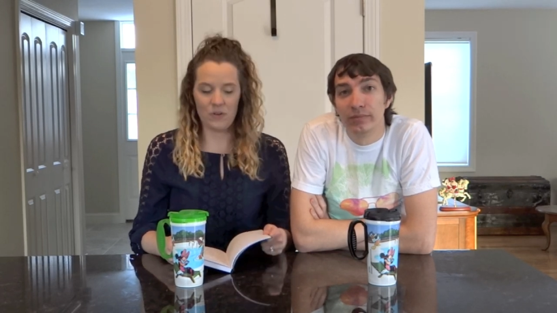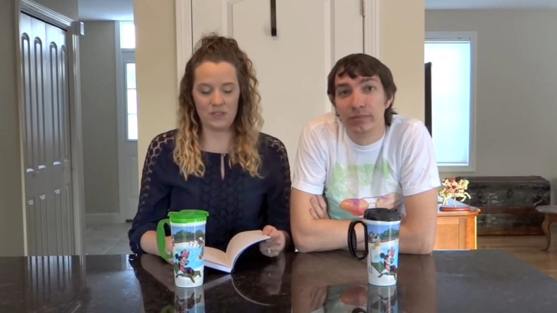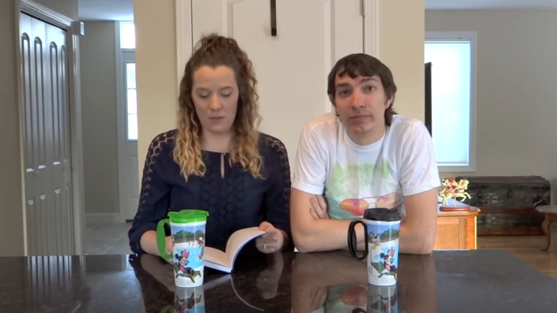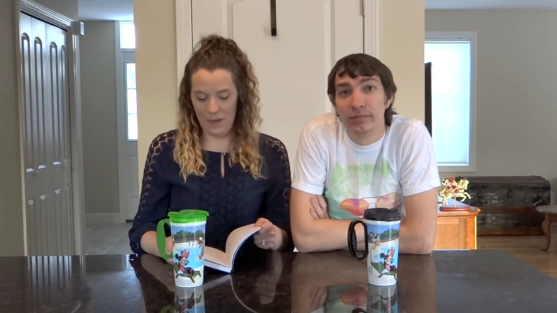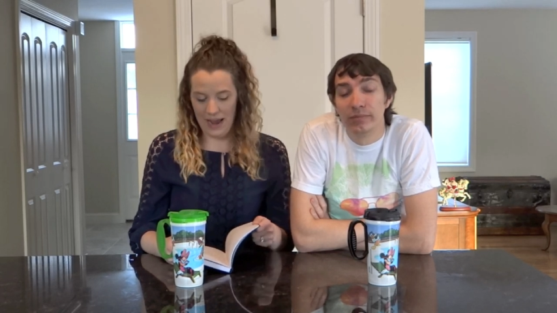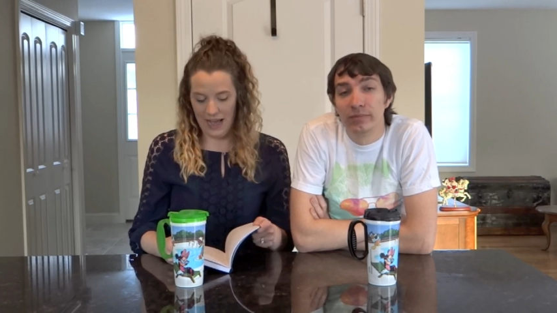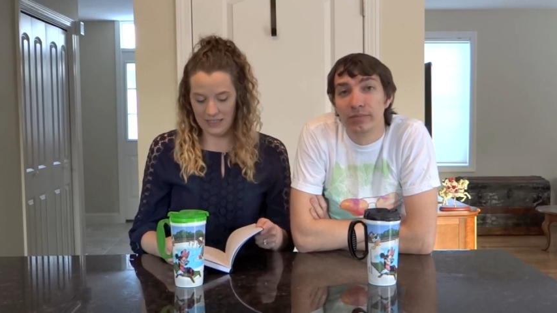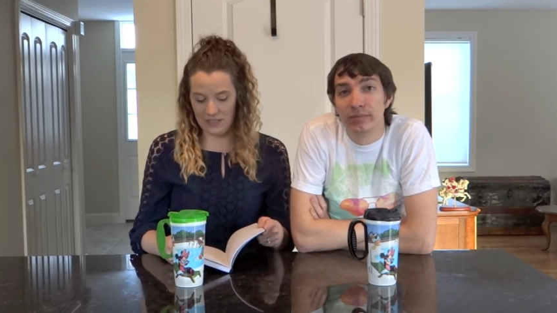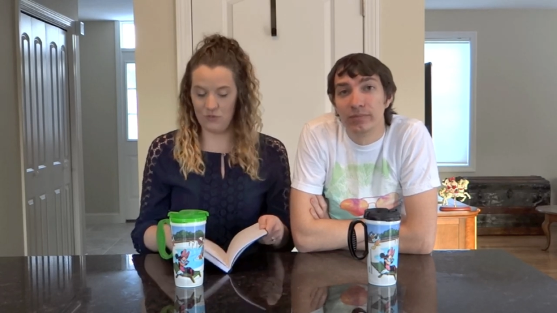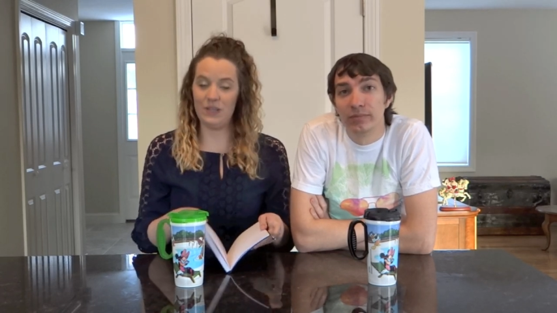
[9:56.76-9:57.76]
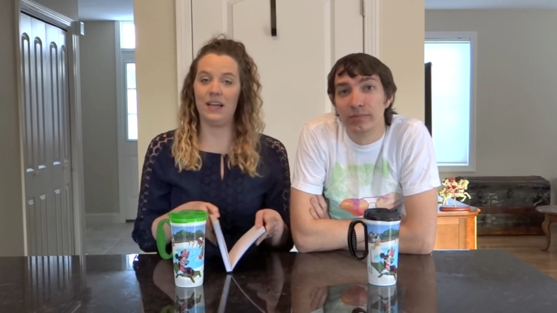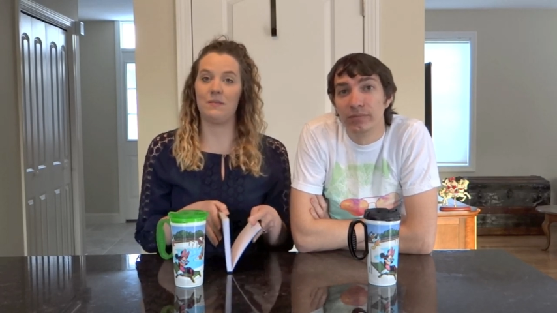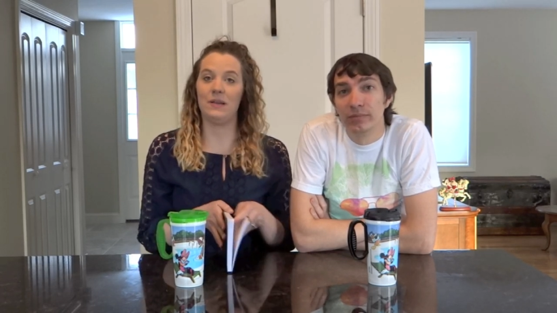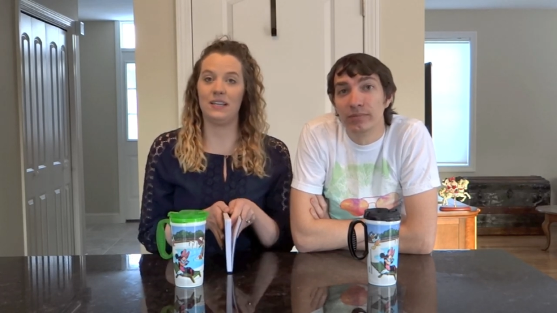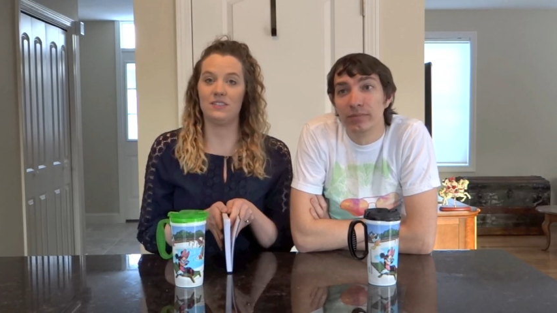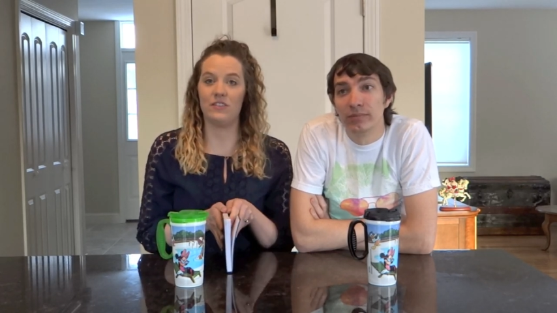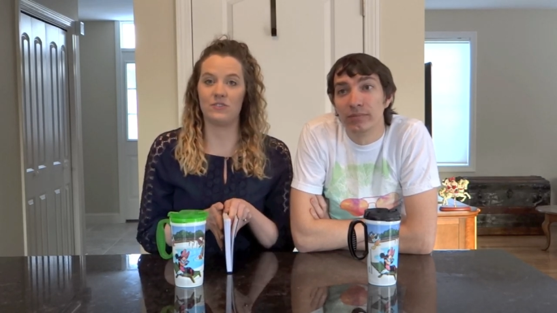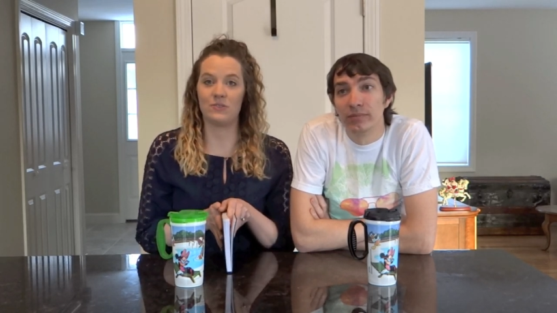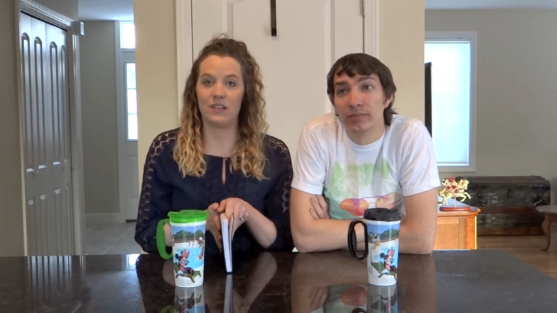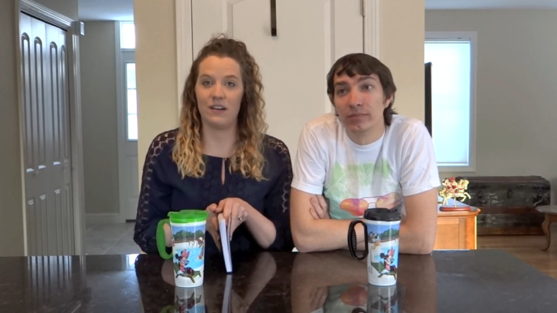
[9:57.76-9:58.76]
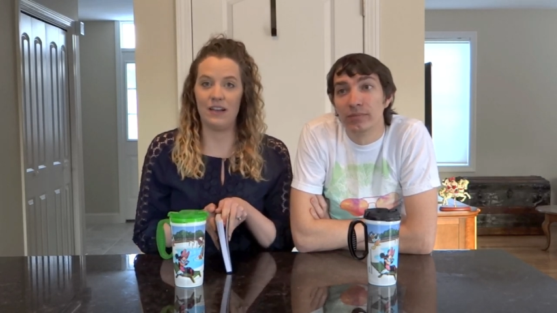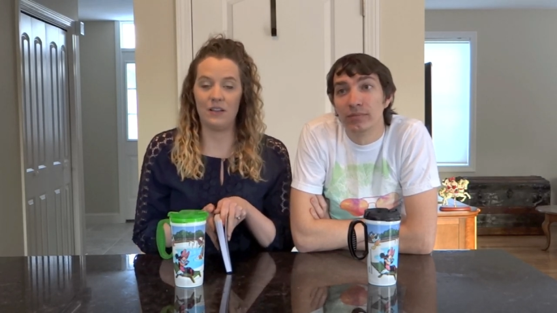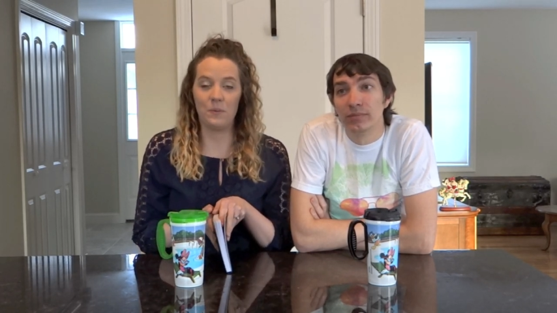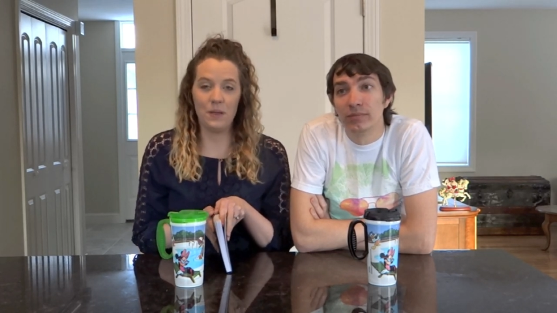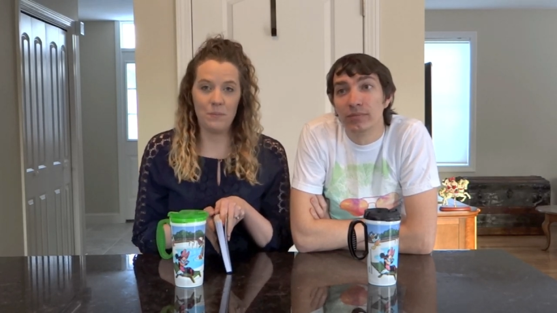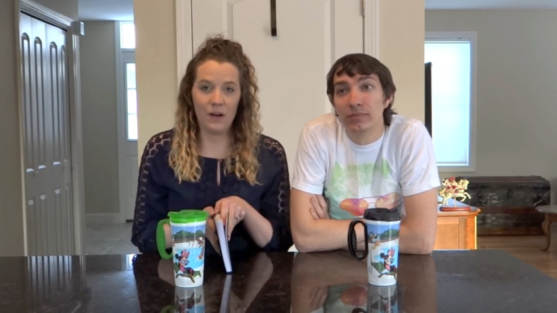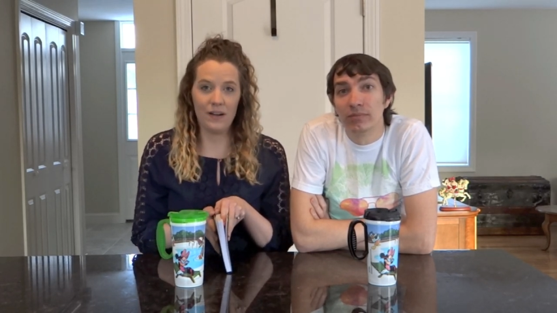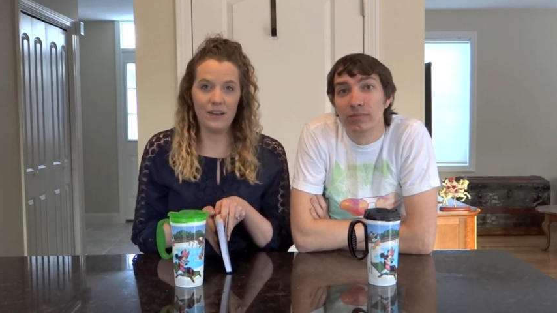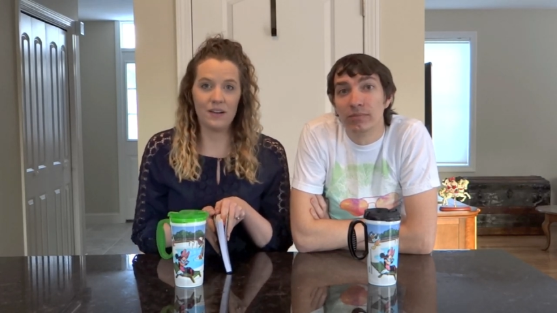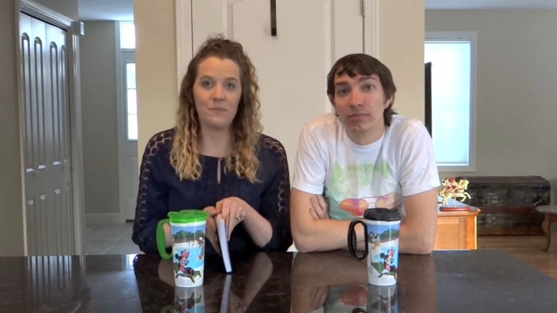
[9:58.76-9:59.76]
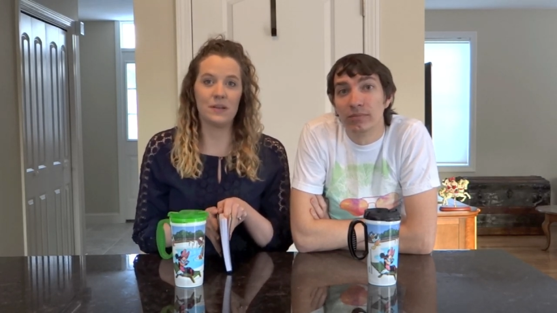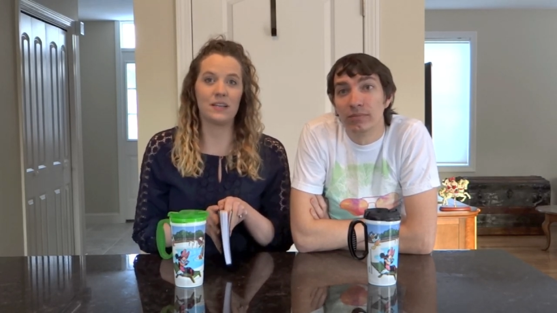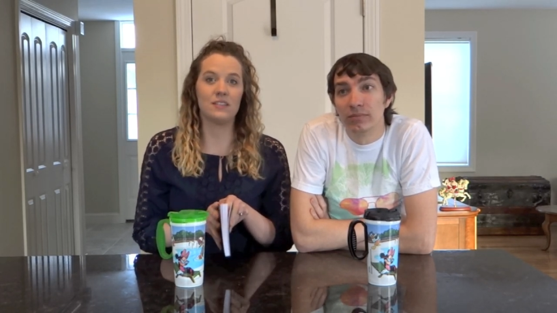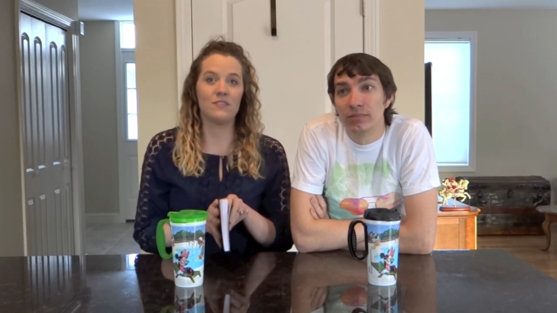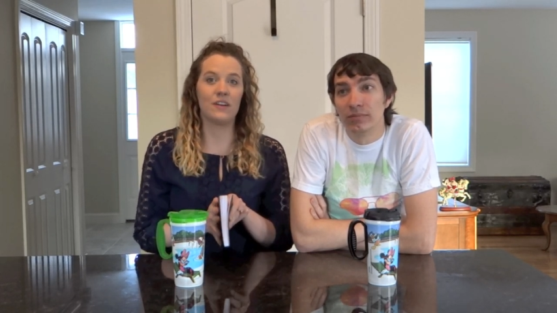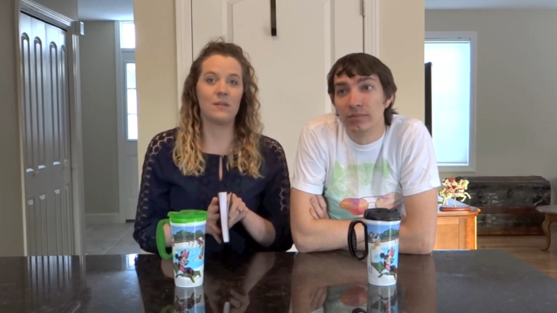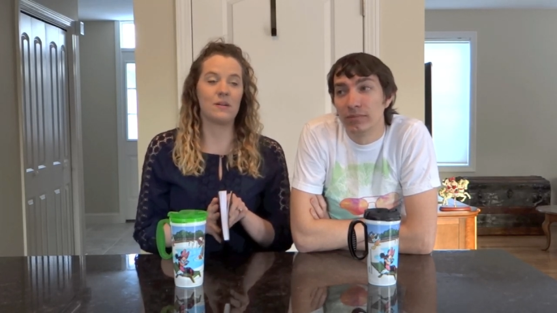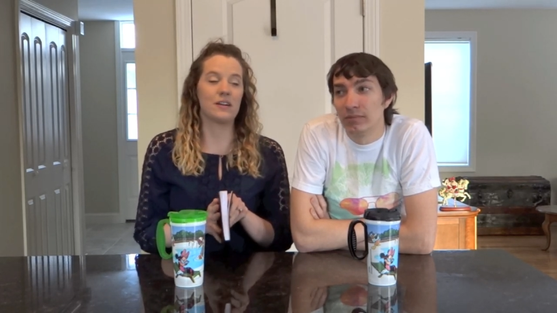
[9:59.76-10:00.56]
Speaker 1: someone asked, do we like Mickey's Not-So-Scary Halloween Party or Mickey's Very